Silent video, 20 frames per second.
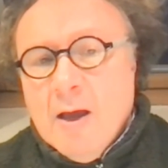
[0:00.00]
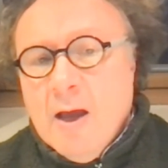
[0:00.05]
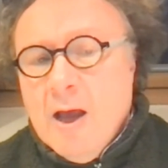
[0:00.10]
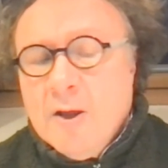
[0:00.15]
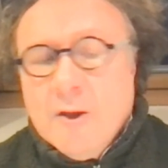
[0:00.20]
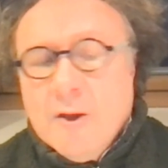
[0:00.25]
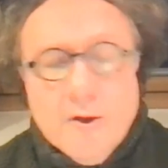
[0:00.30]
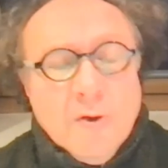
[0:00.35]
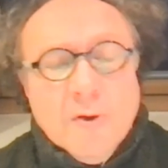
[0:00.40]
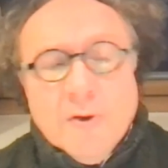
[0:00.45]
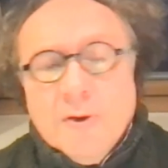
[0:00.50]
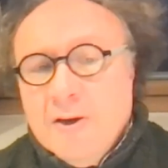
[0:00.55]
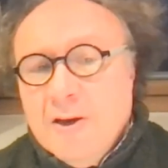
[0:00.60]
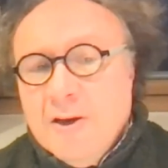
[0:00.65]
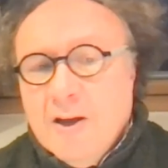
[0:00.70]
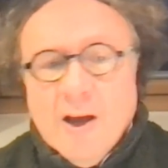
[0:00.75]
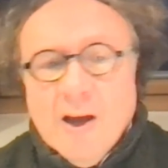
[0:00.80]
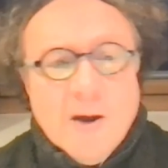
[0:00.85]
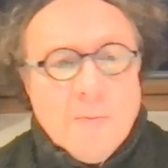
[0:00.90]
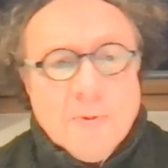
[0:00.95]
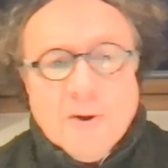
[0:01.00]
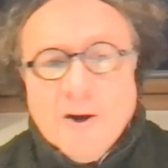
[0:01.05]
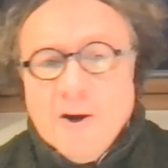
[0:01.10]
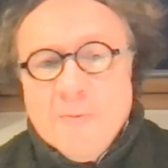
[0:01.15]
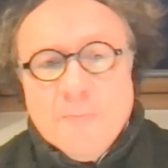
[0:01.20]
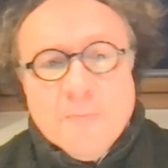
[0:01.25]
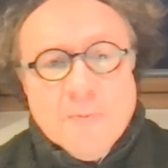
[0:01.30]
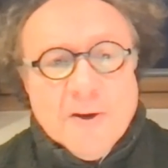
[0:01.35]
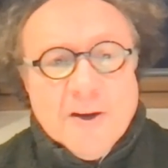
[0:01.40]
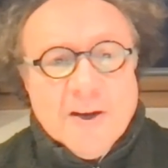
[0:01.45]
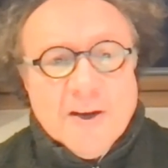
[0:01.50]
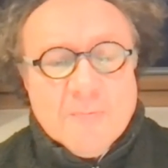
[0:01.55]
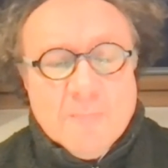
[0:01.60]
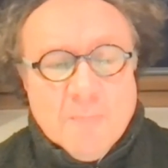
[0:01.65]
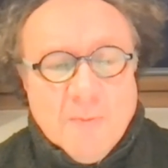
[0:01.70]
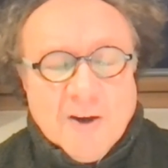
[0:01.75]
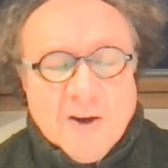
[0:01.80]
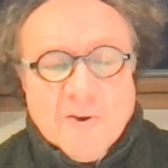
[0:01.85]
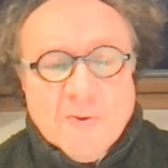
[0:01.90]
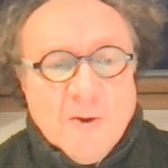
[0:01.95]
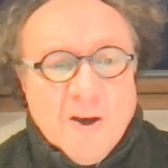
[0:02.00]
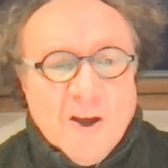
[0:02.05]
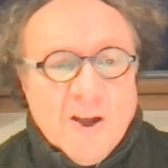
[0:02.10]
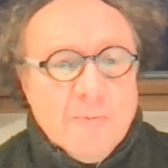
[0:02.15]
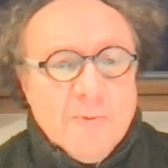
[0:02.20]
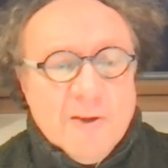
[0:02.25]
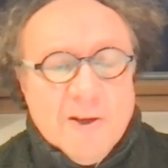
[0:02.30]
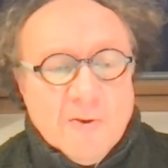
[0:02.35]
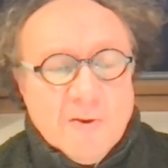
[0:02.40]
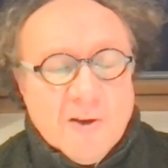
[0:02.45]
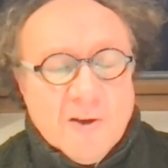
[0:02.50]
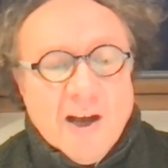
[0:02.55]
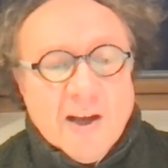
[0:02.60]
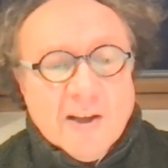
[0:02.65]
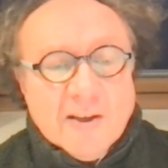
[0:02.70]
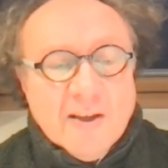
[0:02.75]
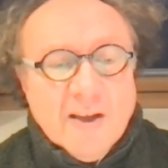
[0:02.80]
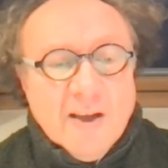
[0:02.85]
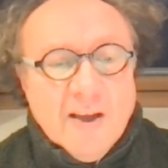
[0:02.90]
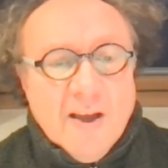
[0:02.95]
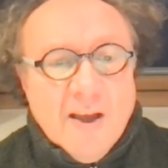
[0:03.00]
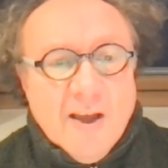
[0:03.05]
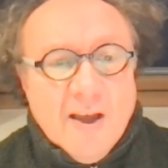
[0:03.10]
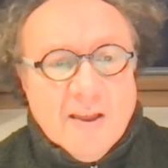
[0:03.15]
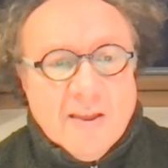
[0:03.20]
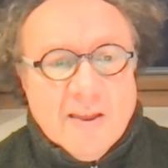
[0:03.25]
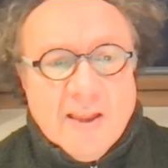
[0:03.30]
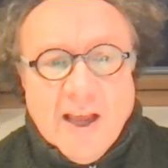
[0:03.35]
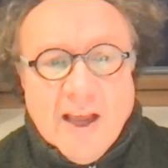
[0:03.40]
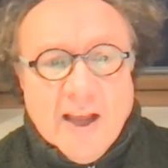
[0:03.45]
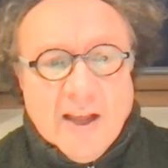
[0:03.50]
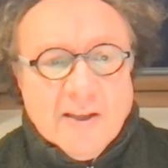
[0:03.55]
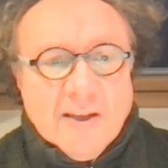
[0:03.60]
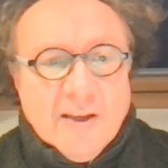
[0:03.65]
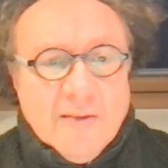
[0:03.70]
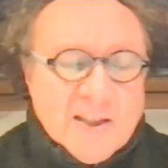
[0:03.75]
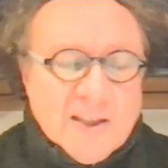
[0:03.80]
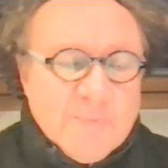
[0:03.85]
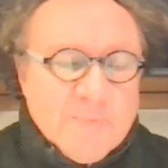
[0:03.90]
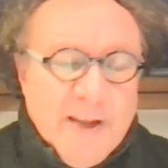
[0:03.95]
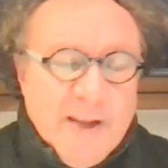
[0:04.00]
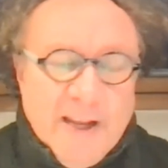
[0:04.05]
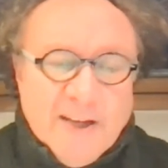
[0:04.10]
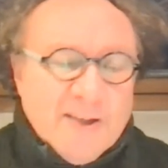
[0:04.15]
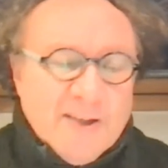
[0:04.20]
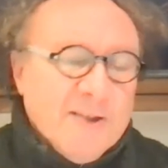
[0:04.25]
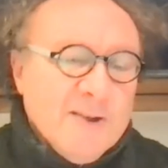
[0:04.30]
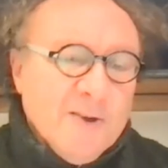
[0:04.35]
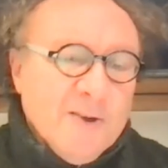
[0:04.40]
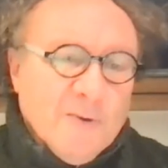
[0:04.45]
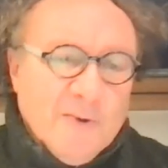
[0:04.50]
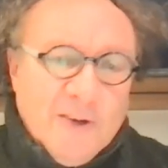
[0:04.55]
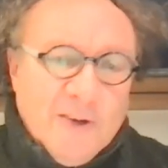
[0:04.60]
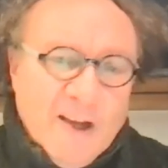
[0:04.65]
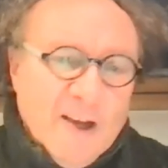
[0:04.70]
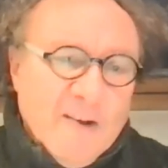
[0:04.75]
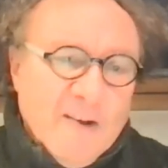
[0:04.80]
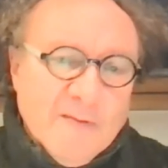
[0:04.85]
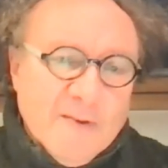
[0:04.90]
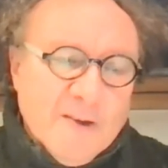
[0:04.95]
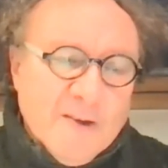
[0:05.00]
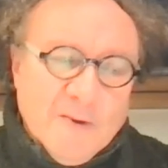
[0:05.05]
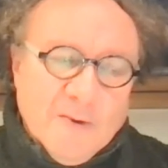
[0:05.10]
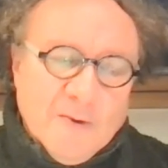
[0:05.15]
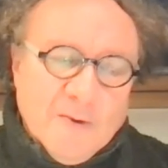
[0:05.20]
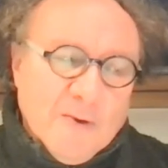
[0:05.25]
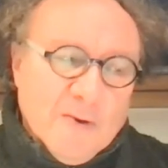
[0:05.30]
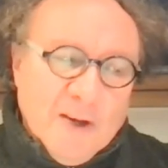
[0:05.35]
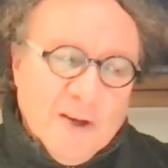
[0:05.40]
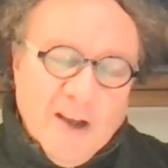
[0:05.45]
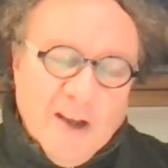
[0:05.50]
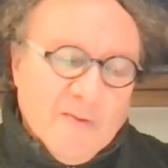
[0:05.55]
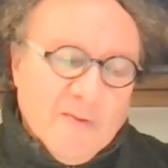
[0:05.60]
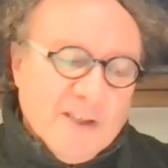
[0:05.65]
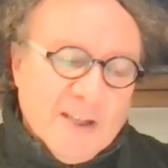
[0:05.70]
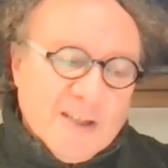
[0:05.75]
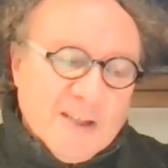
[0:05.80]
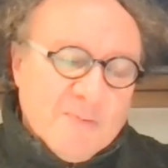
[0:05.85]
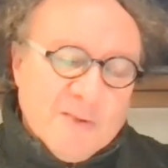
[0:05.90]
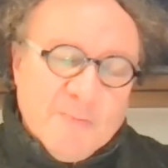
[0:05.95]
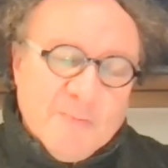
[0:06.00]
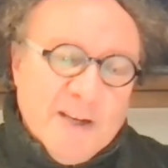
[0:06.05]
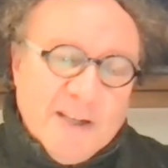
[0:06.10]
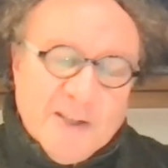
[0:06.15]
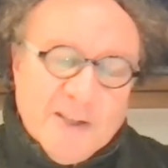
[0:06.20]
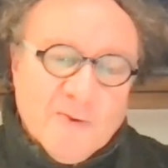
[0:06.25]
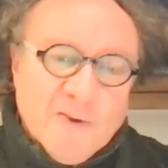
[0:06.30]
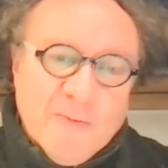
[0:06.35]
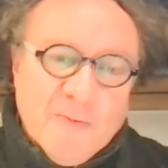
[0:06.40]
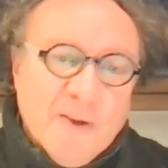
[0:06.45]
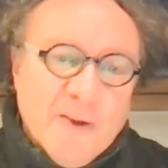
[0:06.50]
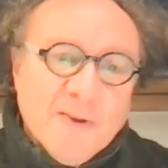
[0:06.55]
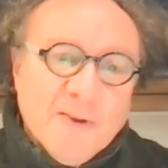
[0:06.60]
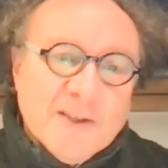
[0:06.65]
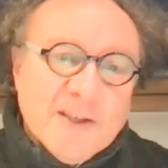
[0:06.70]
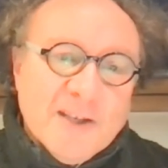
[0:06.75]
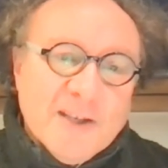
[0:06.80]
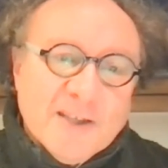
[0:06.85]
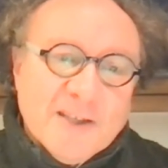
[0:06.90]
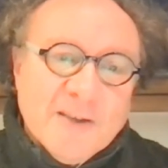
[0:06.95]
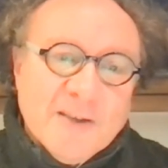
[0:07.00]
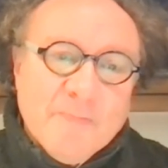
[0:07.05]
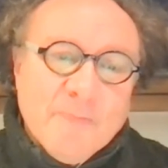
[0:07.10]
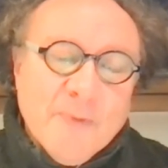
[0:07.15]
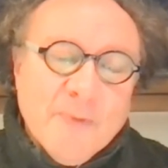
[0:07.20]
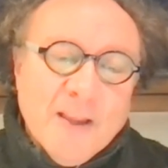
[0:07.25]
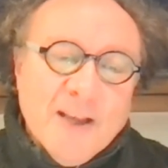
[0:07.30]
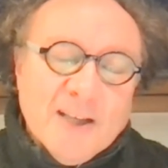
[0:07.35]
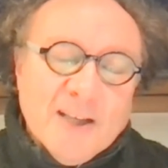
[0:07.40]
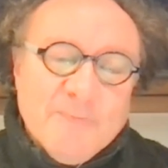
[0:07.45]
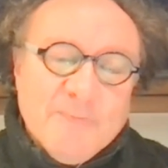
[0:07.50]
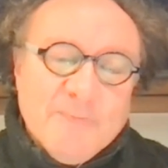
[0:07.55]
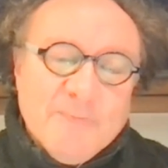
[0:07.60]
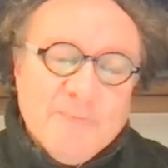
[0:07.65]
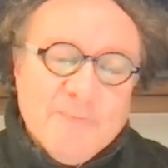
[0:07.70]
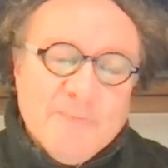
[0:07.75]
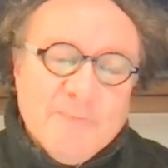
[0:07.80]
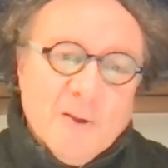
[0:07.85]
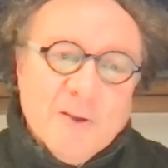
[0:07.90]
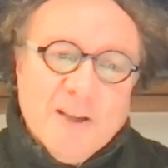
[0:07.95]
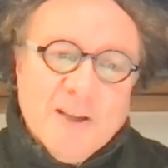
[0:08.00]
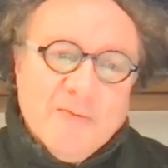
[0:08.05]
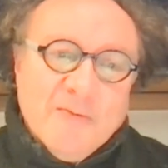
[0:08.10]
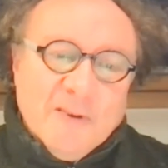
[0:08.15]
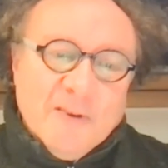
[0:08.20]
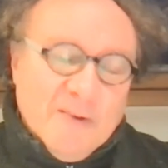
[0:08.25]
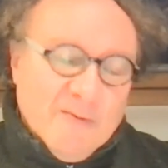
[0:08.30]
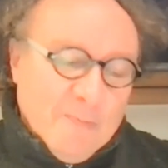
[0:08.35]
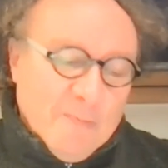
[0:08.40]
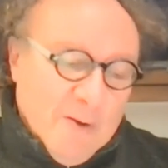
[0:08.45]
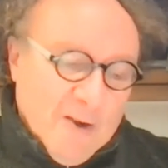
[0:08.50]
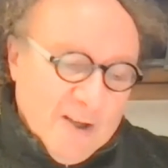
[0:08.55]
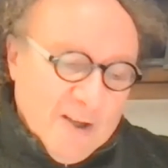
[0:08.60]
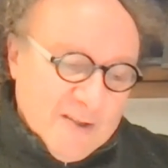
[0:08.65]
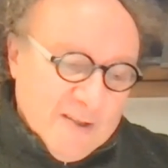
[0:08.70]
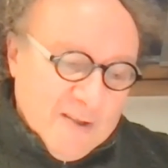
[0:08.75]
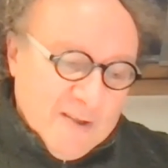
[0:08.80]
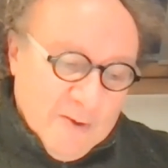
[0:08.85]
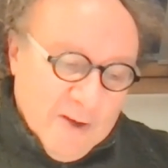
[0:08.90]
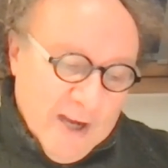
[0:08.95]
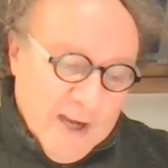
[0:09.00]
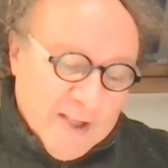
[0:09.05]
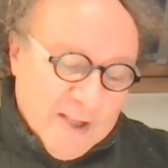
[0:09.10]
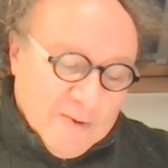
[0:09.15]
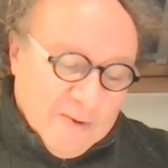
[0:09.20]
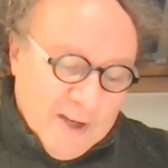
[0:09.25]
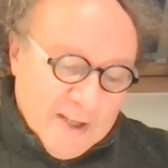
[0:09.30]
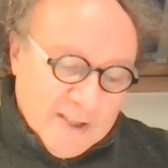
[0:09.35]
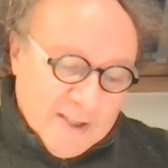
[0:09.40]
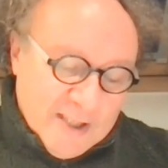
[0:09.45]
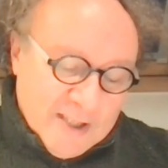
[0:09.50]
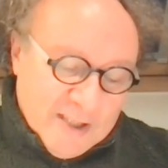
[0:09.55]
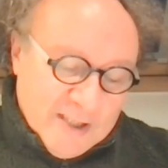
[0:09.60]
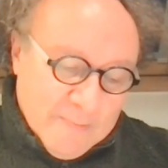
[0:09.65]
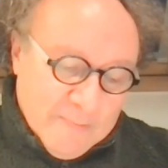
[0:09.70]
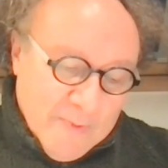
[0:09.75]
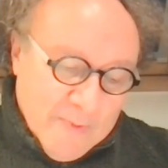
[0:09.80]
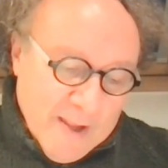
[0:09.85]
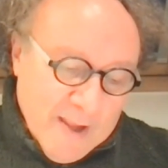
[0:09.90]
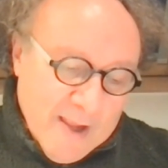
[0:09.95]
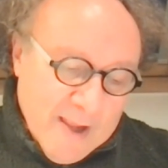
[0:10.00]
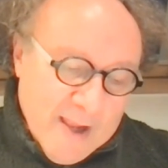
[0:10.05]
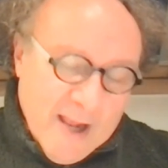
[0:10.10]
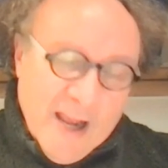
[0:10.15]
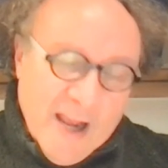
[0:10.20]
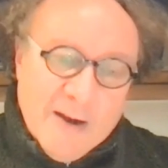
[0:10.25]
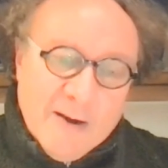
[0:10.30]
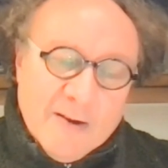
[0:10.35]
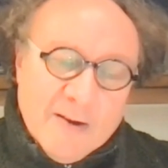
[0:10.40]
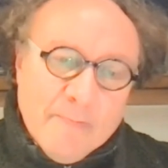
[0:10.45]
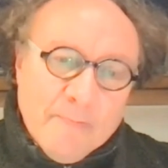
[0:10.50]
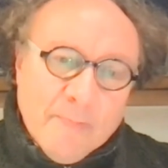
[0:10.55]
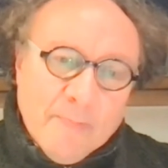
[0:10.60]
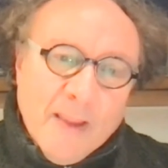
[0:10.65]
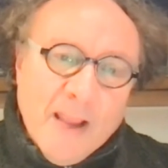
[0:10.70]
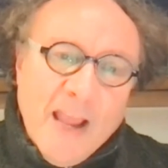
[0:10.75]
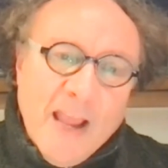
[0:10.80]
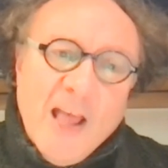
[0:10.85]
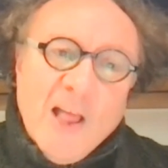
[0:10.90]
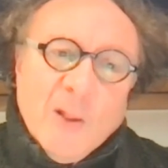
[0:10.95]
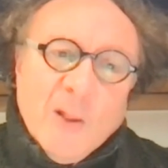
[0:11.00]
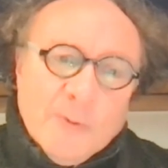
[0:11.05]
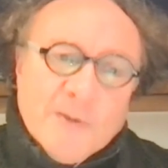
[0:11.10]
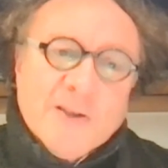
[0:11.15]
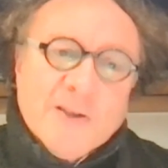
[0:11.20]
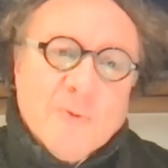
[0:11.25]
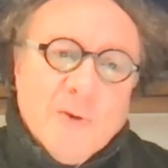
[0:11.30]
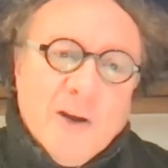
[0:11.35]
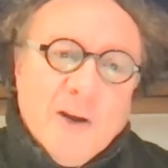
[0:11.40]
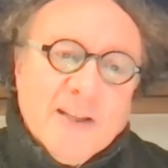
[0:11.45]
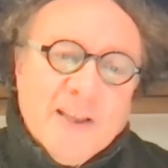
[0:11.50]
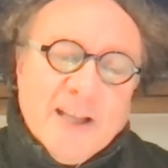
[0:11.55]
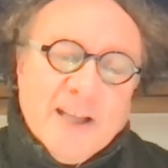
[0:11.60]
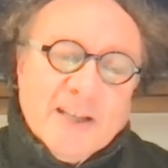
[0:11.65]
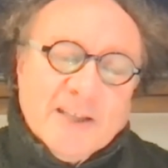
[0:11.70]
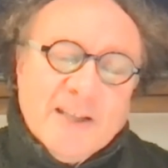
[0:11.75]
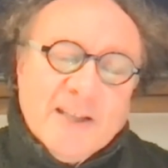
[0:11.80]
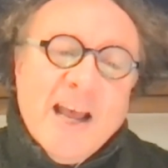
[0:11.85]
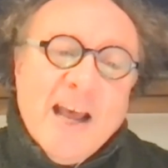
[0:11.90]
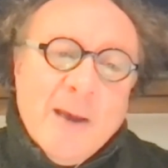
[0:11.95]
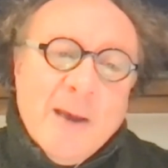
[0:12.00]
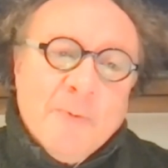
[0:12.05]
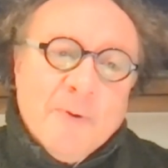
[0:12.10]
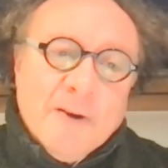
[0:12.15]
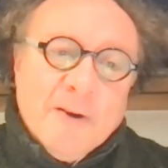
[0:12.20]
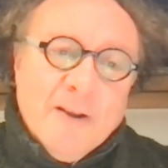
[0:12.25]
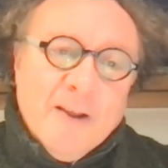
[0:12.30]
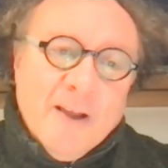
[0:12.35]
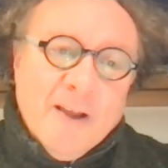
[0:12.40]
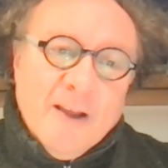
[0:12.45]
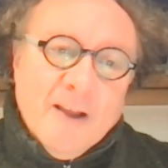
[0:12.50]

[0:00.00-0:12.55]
a good, appropriate microbiome in your gut that speaks to your nervous system, speaks to your immune system, speaks to all the different parts of your endocrine system, and helps the right things to happen.